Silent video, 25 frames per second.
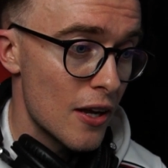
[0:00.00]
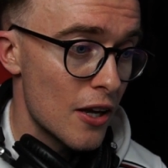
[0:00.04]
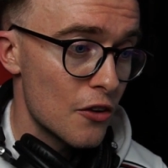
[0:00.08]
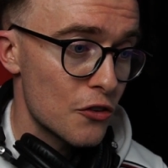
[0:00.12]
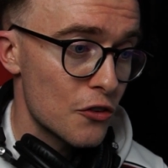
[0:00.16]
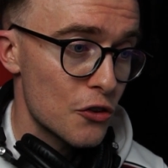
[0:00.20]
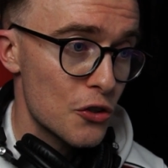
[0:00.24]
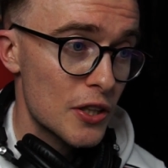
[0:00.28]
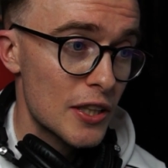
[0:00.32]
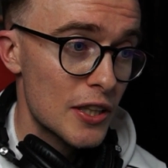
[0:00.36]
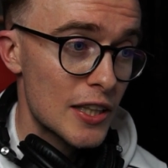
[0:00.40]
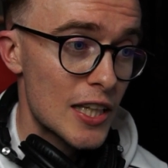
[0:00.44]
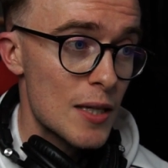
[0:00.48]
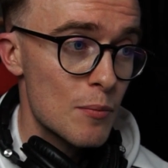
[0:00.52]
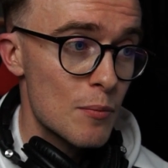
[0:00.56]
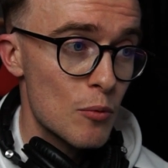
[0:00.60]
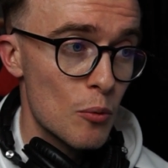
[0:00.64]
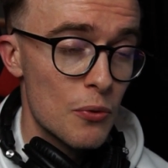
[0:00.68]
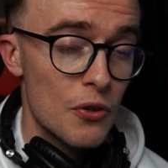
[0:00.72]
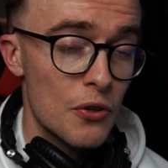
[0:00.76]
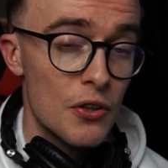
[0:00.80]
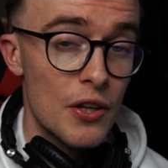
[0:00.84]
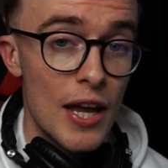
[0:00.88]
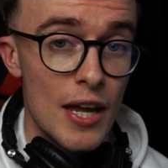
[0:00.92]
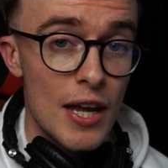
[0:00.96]
so you can keep
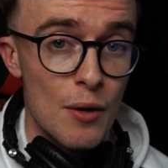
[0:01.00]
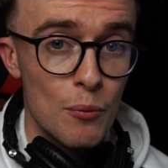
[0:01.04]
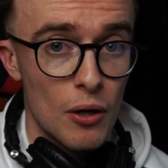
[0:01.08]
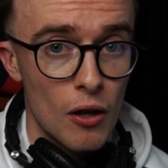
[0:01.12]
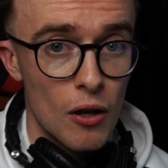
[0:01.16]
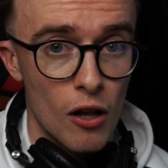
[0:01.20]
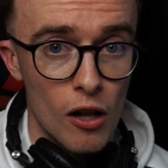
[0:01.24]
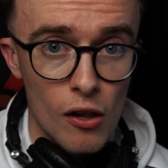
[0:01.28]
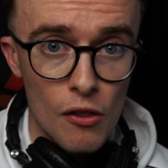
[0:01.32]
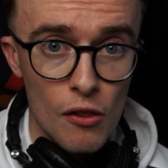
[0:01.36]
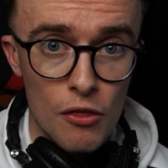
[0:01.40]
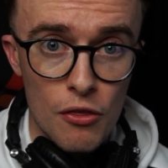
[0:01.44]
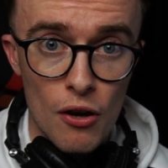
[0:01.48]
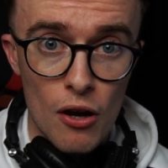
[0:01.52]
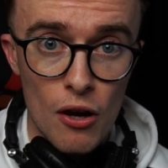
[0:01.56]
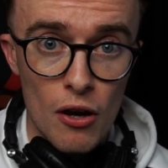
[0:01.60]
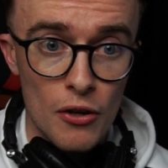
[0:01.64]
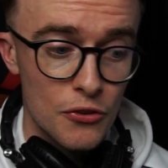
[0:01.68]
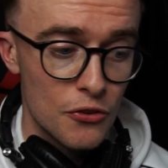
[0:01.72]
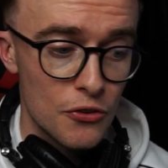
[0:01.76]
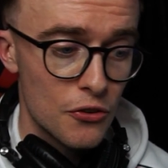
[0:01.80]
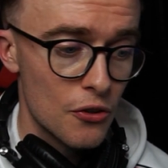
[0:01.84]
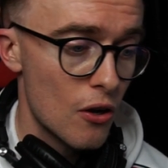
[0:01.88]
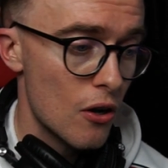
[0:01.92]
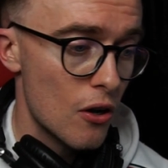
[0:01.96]
up to date with all
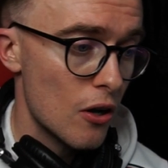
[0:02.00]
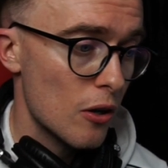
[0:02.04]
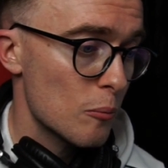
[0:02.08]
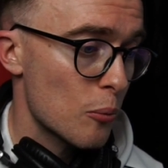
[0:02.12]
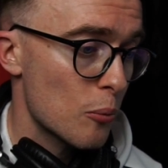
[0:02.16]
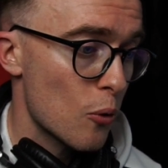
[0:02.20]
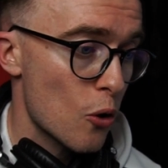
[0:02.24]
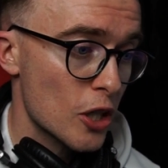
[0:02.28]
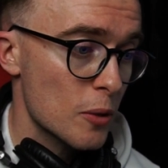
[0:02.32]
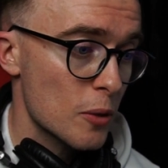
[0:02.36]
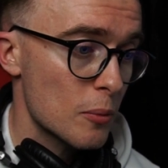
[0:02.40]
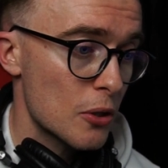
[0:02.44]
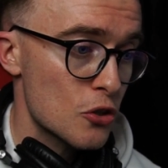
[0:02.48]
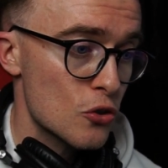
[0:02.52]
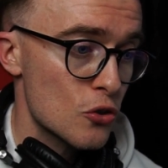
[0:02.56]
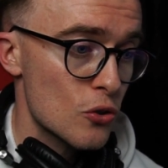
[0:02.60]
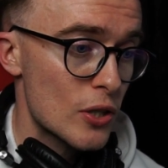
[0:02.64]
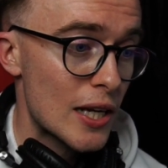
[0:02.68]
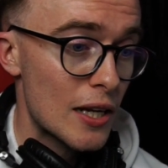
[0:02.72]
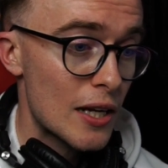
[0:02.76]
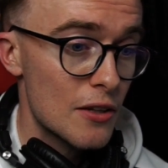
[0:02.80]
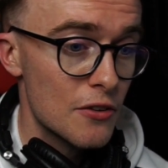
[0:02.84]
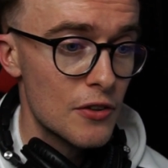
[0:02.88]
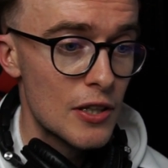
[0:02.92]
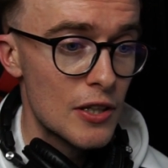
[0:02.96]
thoughts on Porcupine
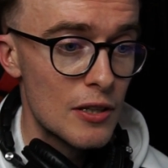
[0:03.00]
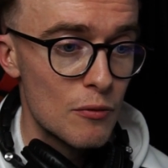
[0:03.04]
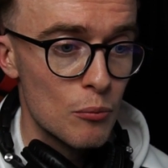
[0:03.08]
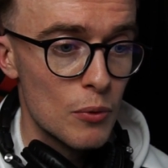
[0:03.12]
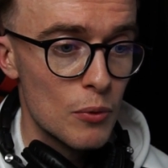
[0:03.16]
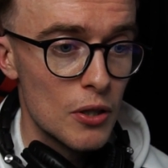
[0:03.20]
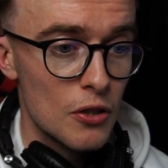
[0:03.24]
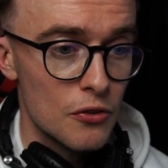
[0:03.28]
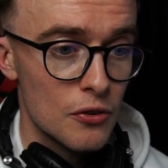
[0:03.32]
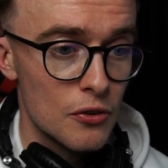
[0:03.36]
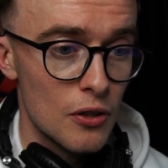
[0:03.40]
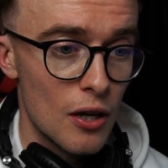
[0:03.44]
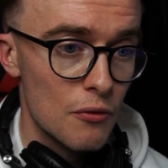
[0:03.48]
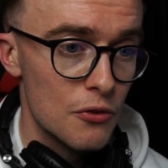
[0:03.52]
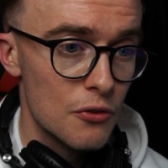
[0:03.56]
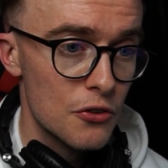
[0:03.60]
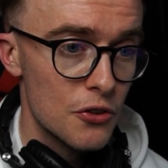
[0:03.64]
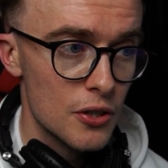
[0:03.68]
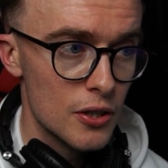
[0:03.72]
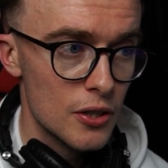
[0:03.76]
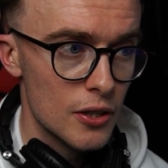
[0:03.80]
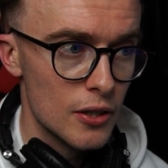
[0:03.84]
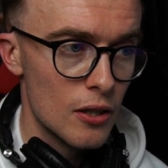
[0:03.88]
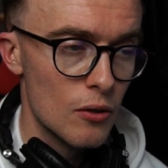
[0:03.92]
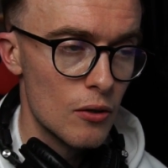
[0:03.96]
Tree and Stephen Wilson.
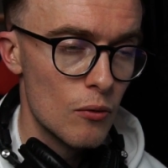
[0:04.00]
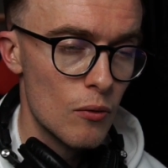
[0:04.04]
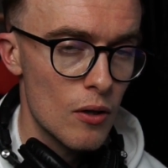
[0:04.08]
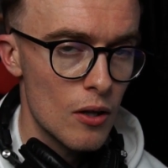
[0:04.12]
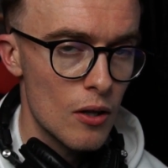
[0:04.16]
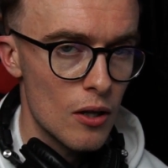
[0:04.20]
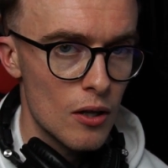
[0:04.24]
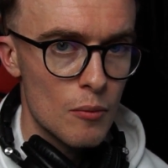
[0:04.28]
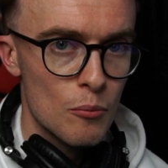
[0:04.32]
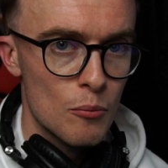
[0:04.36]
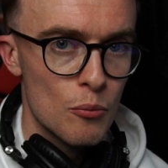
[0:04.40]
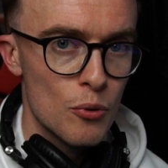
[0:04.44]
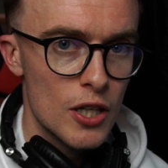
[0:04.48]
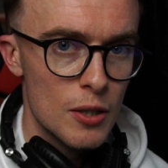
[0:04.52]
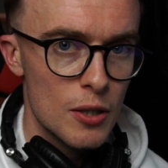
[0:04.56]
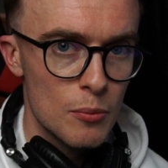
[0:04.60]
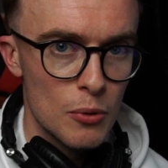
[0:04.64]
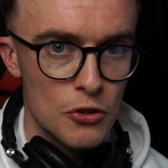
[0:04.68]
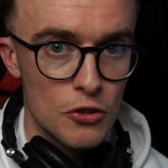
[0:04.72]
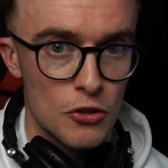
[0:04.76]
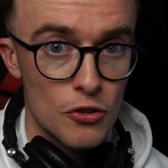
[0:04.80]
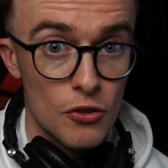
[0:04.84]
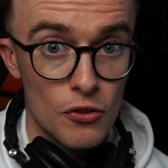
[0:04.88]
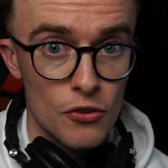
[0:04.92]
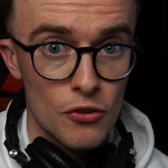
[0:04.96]
Obviously, you know, pretty
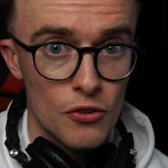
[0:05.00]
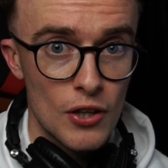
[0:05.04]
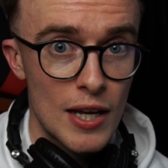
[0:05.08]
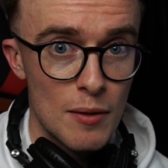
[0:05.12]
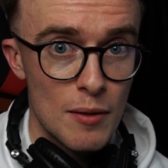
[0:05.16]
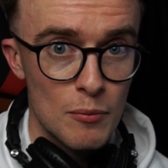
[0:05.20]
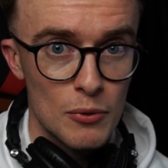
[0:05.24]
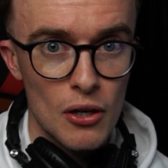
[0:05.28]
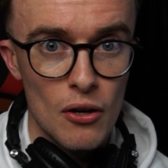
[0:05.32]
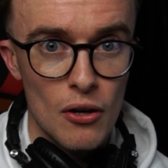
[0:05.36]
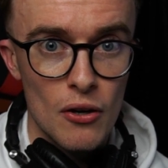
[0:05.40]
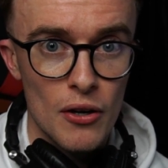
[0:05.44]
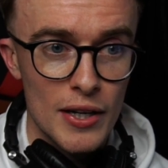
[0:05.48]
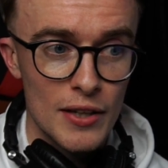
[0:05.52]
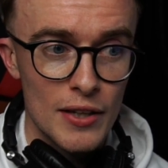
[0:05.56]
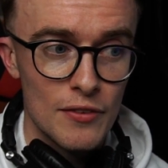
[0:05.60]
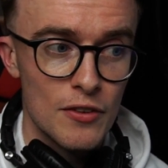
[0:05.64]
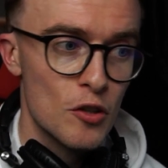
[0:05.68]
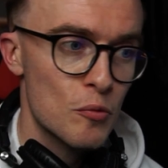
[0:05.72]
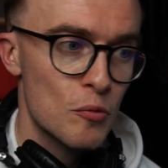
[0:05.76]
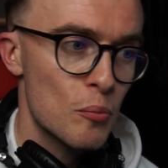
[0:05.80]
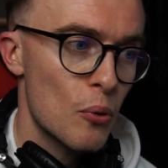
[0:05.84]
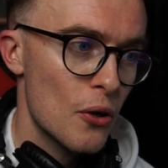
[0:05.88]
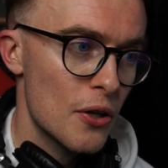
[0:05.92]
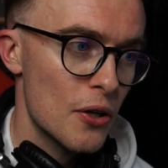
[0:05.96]
much the same guy at
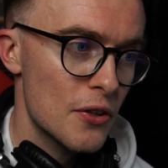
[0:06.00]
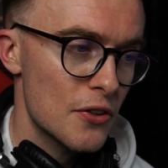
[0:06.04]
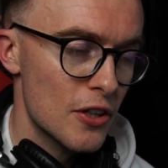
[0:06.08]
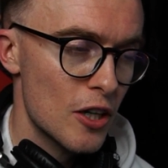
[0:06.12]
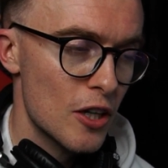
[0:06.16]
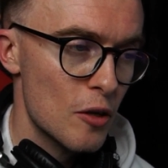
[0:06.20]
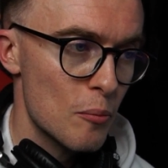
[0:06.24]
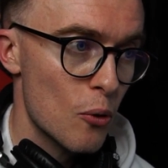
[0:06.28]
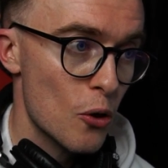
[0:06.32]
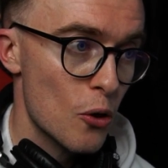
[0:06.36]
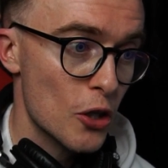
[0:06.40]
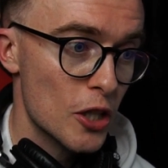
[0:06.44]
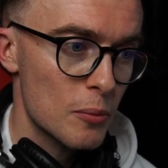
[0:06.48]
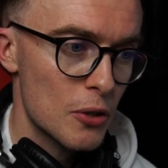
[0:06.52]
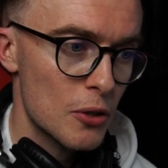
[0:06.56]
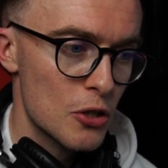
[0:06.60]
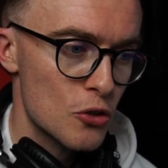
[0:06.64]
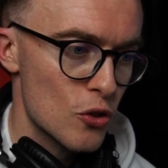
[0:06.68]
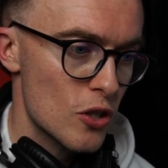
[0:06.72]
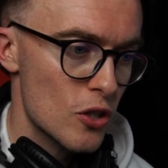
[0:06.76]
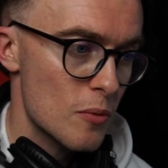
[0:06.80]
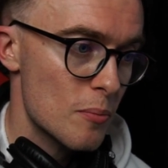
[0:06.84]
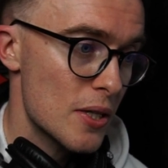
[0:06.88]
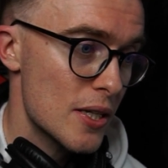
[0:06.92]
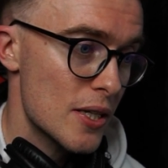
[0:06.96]
this point, you know, Porcupine
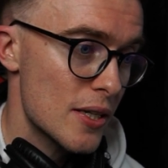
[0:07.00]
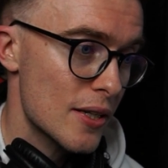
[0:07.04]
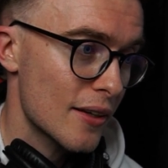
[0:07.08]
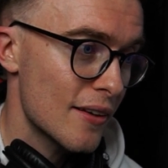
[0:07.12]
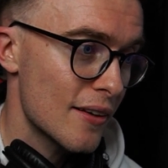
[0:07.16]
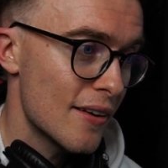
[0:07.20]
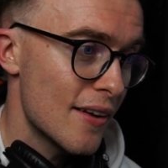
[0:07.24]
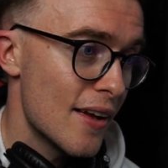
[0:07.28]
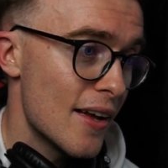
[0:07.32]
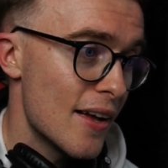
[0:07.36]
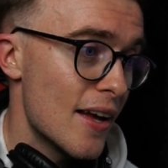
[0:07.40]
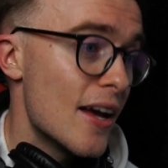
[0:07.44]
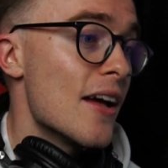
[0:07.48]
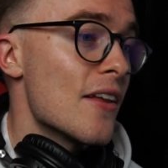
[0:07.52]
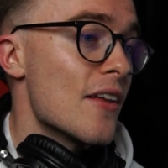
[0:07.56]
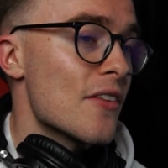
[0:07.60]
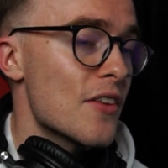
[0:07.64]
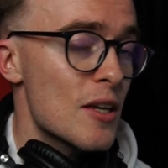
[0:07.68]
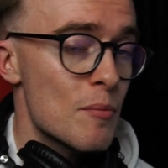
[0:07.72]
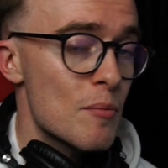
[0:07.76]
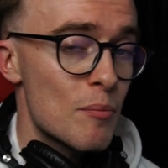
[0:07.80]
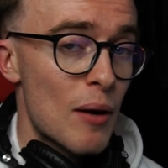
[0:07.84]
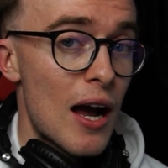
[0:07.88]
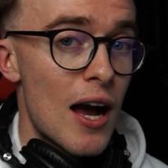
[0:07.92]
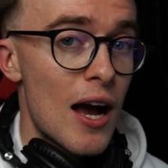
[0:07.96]
Tree being
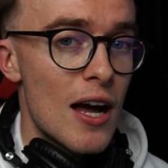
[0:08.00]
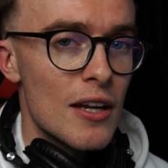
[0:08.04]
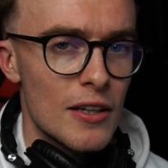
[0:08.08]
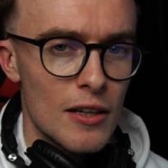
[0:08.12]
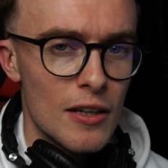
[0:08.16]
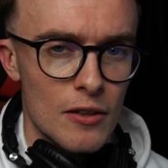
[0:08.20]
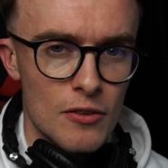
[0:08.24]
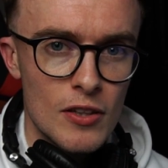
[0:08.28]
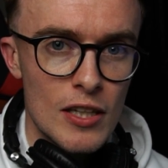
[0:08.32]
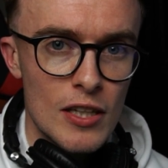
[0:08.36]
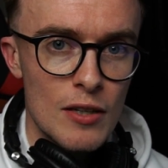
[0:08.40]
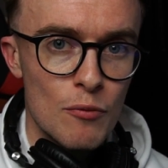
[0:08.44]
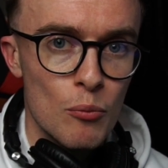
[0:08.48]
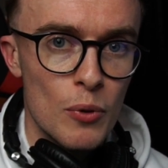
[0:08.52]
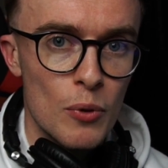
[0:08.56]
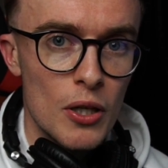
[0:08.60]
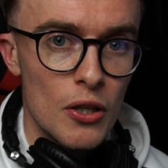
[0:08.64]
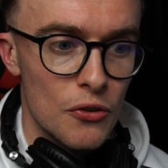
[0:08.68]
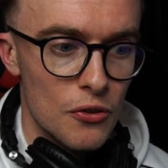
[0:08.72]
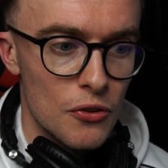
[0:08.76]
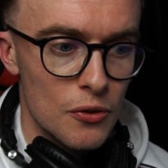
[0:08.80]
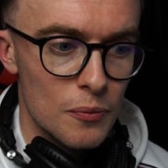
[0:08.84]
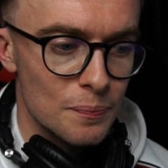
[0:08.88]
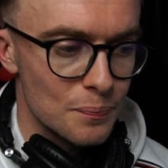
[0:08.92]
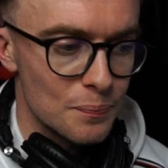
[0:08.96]
the band that Stephen
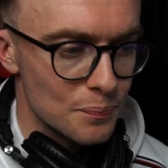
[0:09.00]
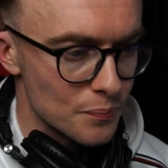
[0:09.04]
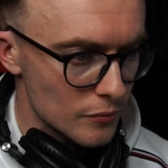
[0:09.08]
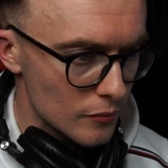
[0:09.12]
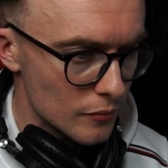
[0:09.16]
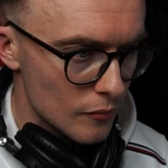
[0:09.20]
Wilson